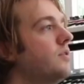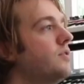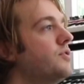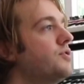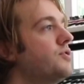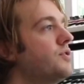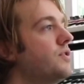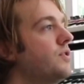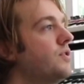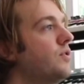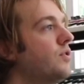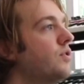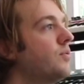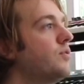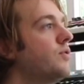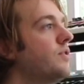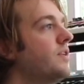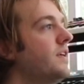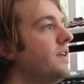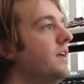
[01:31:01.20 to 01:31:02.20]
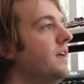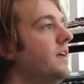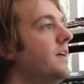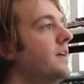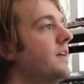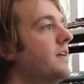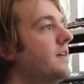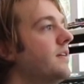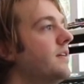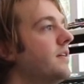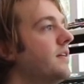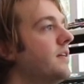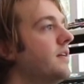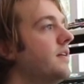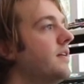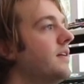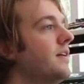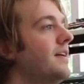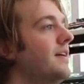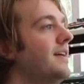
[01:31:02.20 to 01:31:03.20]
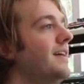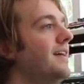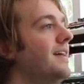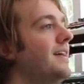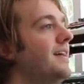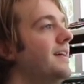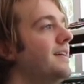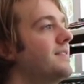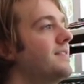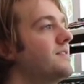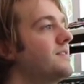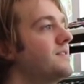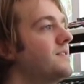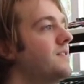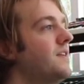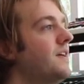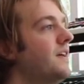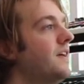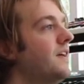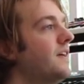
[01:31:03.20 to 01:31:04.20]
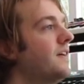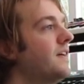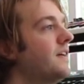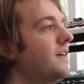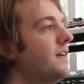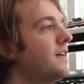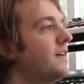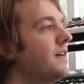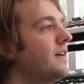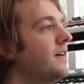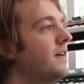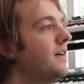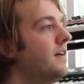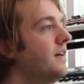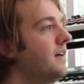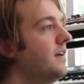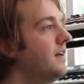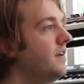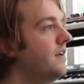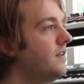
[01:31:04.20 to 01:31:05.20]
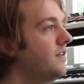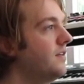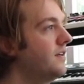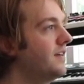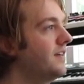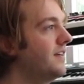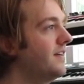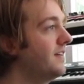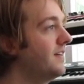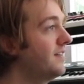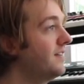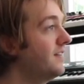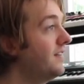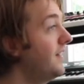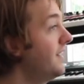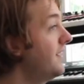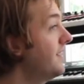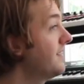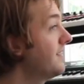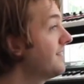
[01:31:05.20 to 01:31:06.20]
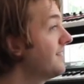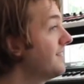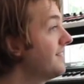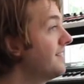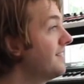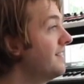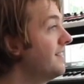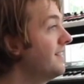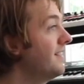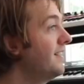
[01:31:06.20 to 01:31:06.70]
Just a normal kick and snare, another kick layered